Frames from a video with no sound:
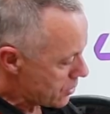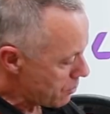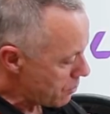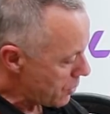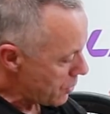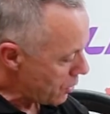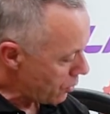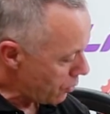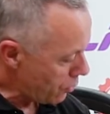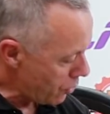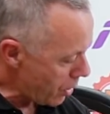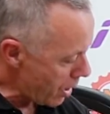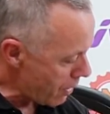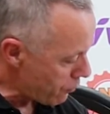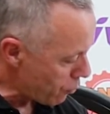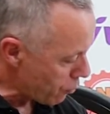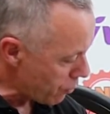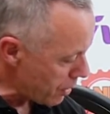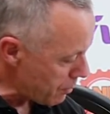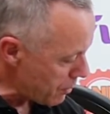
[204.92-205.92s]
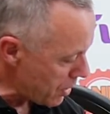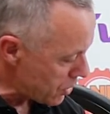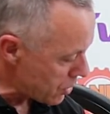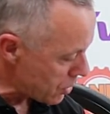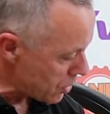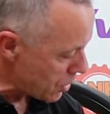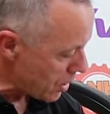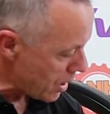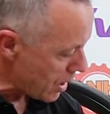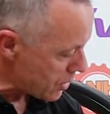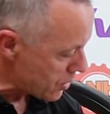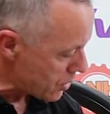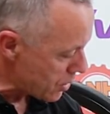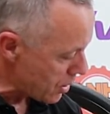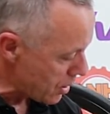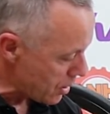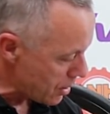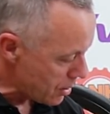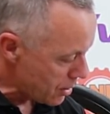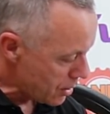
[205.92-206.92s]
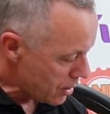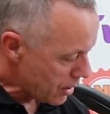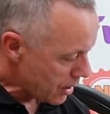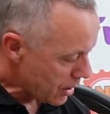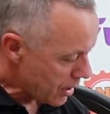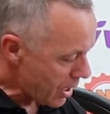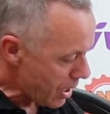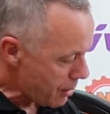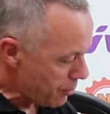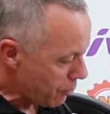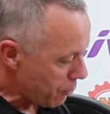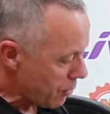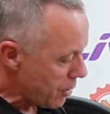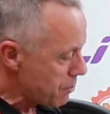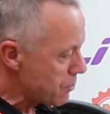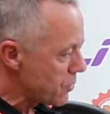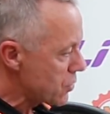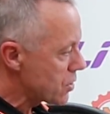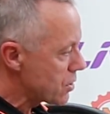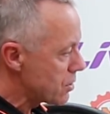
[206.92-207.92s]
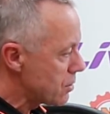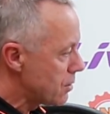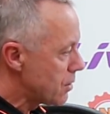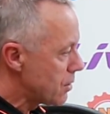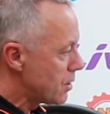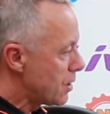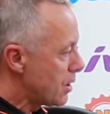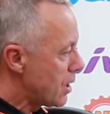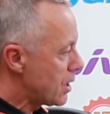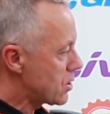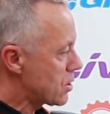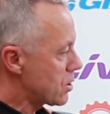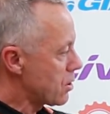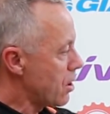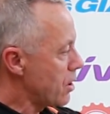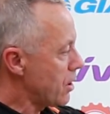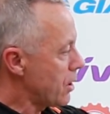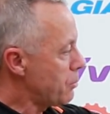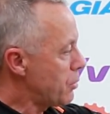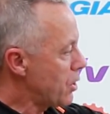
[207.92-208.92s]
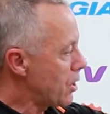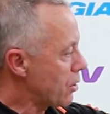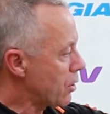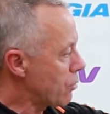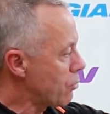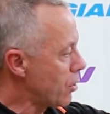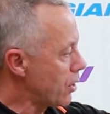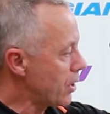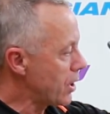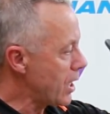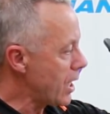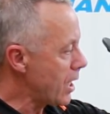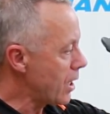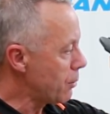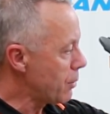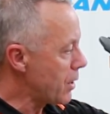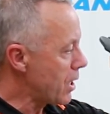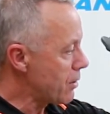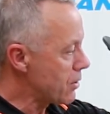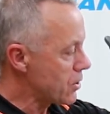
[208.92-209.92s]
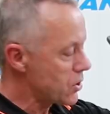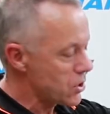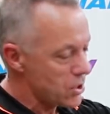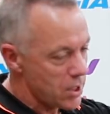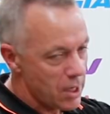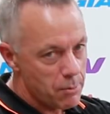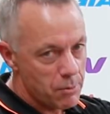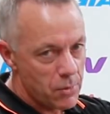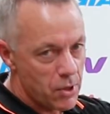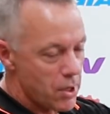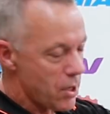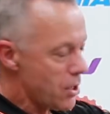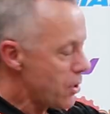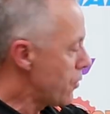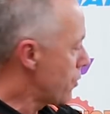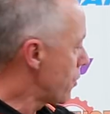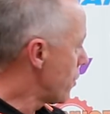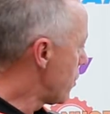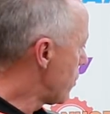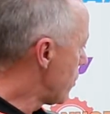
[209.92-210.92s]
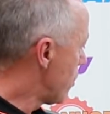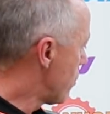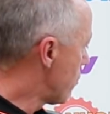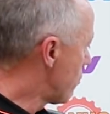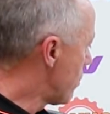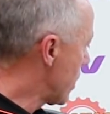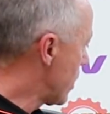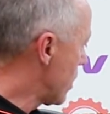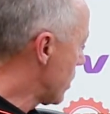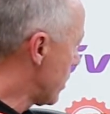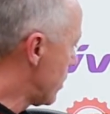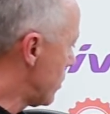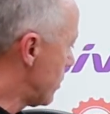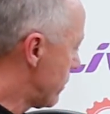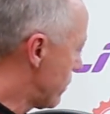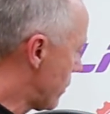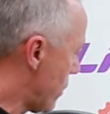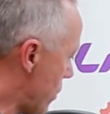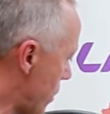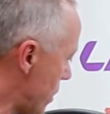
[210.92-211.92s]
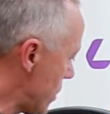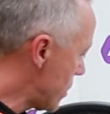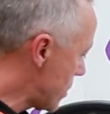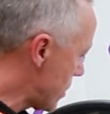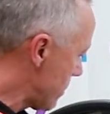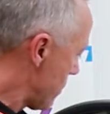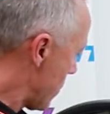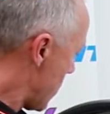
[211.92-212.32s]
I have already mentioned, it has the carbon rims, has slightly better quality handlebar and stem than the regular Defys.